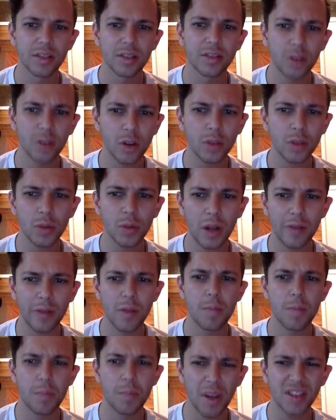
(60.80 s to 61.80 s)
students will have
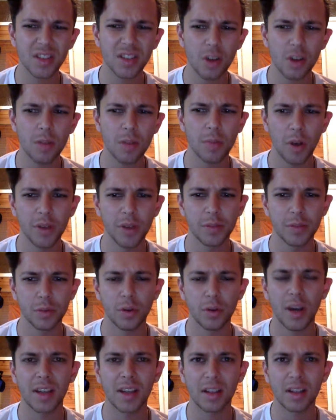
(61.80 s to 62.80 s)
the best shot
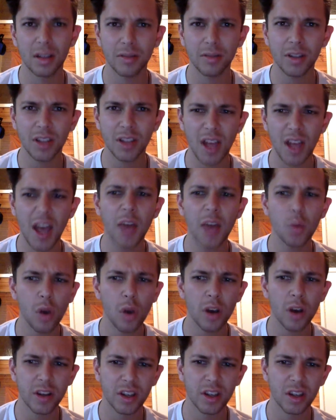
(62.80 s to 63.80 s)
possible at living and
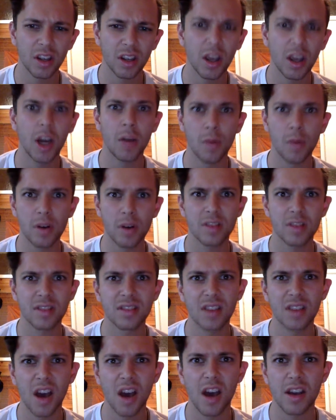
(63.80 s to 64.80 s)
working in a modern
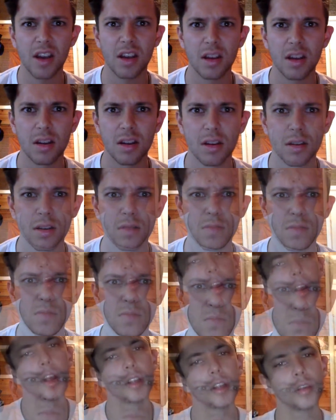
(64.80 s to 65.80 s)
society.
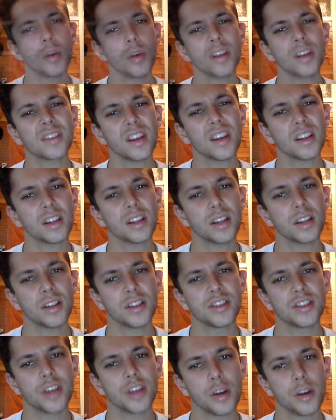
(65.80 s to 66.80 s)
So what exactly are
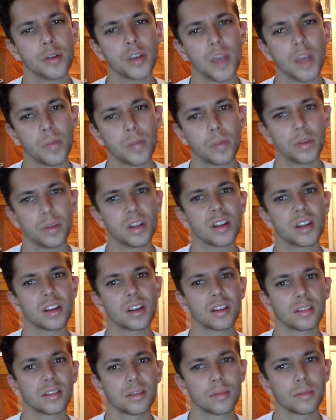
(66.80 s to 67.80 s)
these general
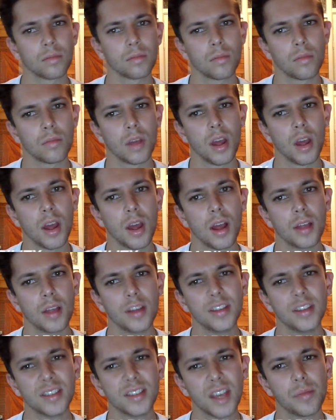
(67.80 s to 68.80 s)
capabilities?
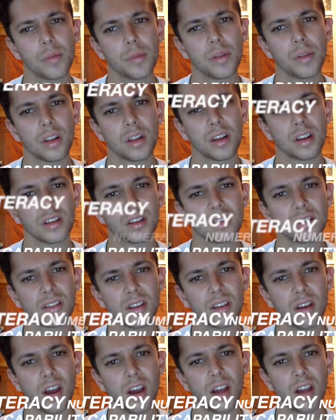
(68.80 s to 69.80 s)
These capabilities
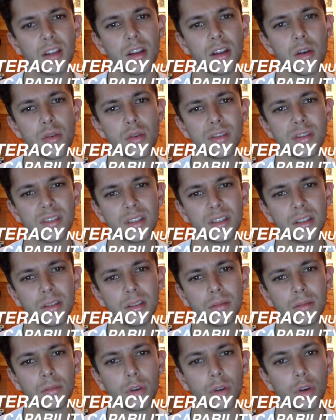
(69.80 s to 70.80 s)
are literacy,
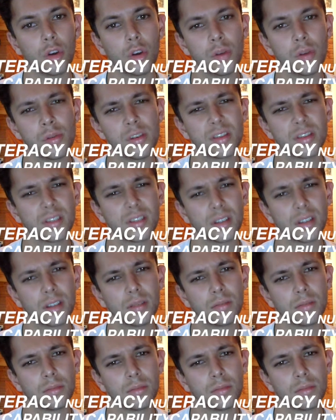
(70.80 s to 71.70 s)
numeracy,